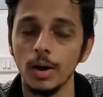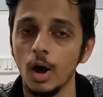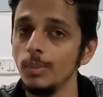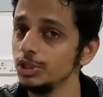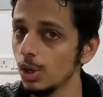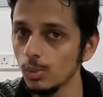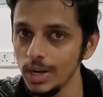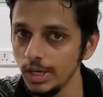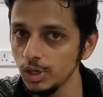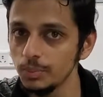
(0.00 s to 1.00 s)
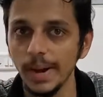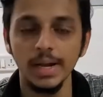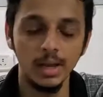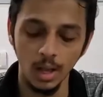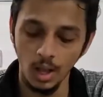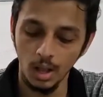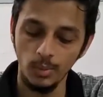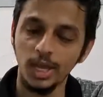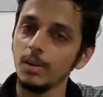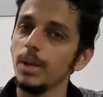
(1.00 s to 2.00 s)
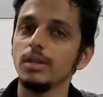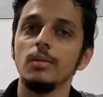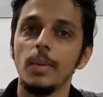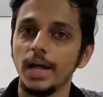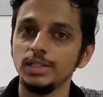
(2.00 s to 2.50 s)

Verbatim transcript: how much you're willing to spend, we can mix and match